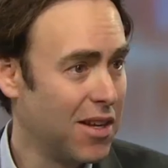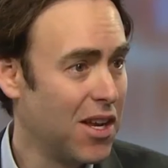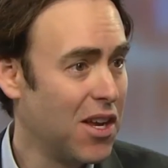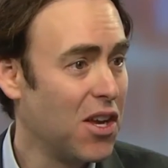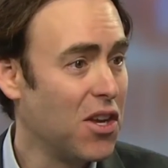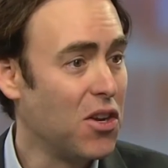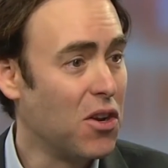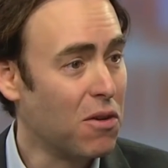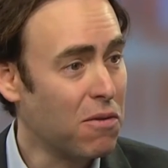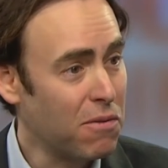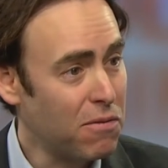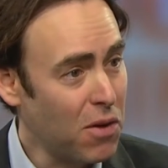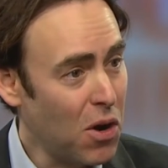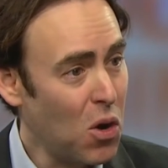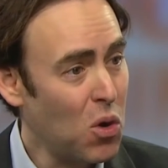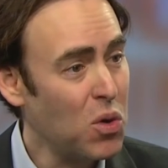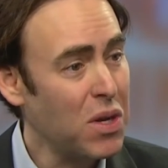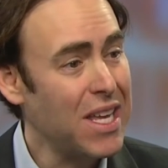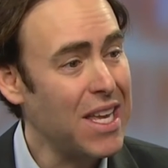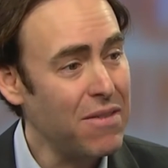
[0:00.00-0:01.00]
Your
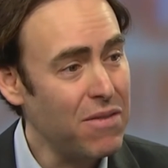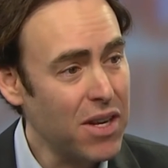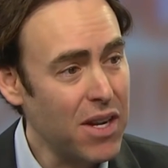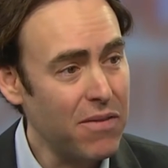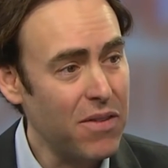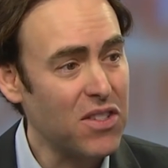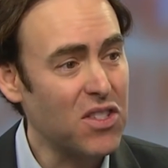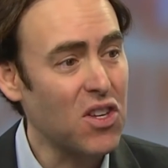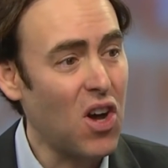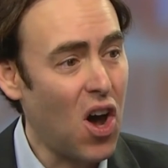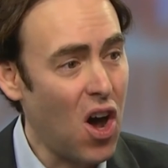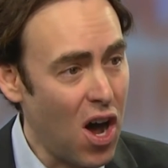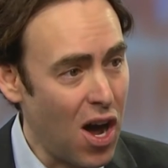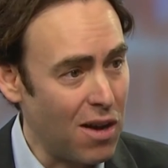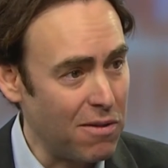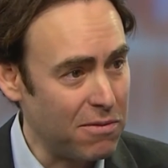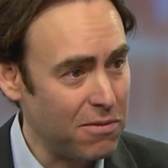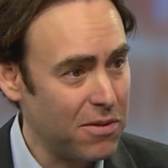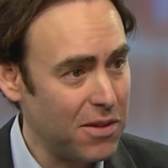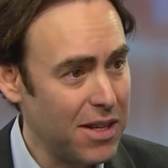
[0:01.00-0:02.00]
phone, even if it's
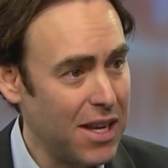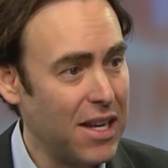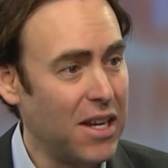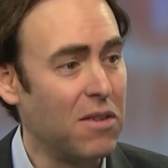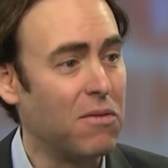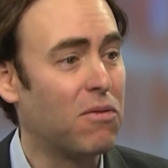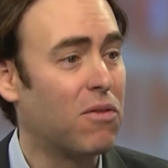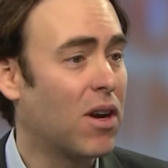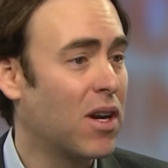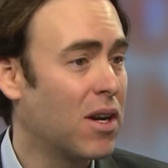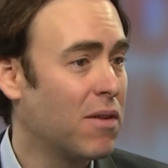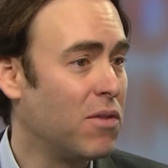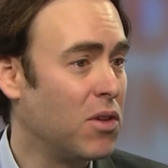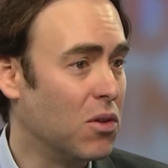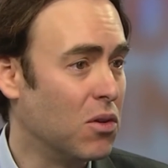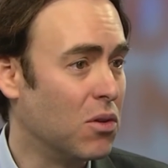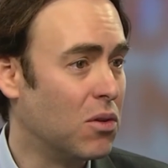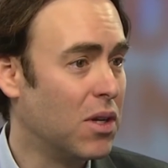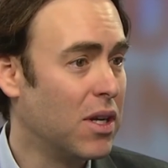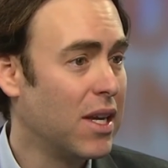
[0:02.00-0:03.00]
off and in front of
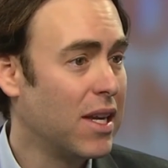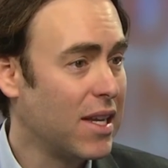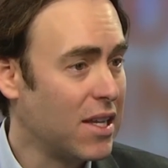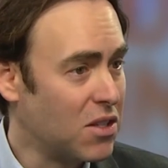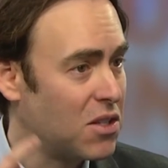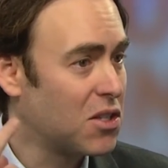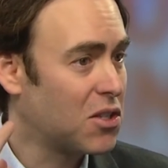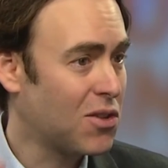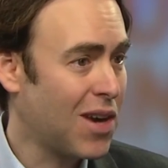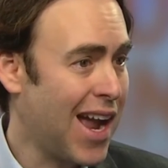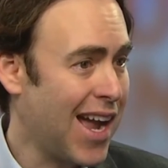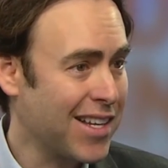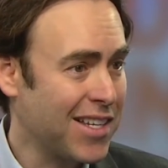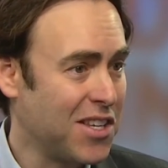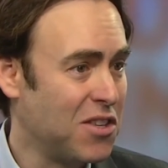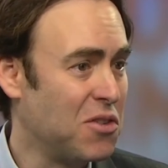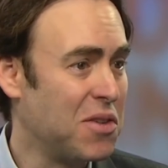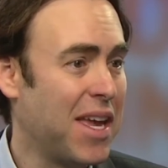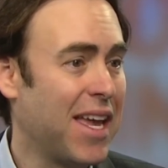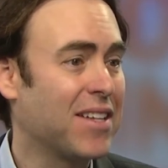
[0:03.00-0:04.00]
you, is distracting. You
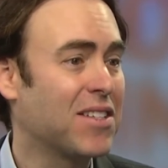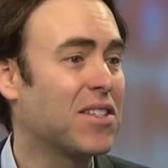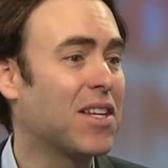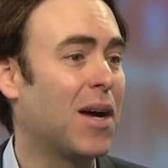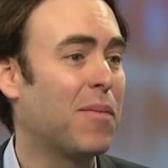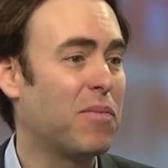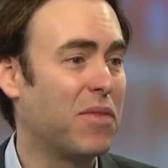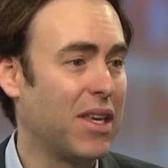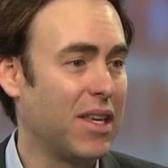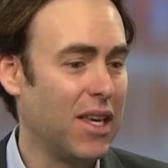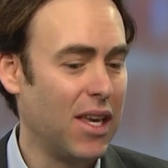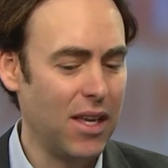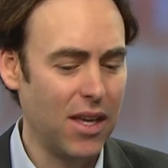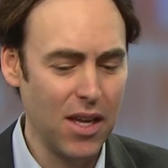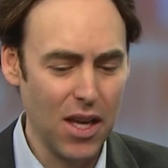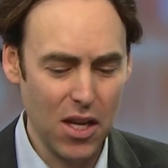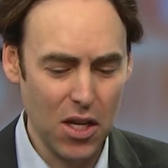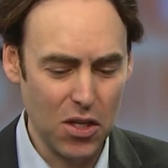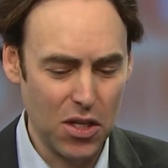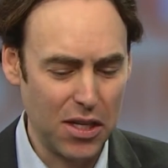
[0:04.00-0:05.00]
can't stop thinking,
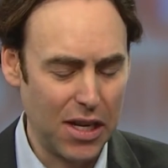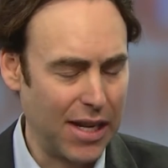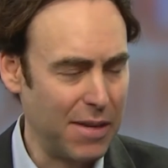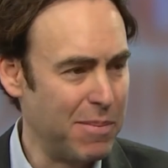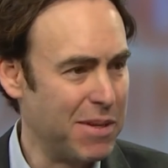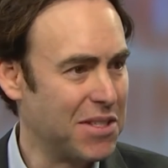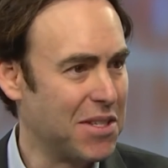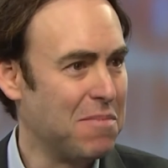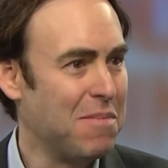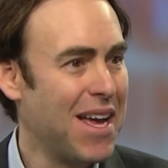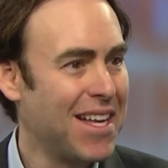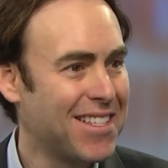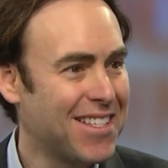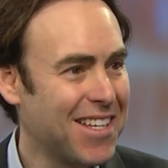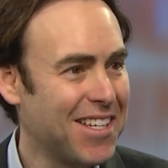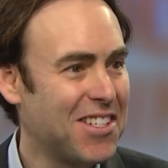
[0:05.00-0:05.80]
did I miss a message?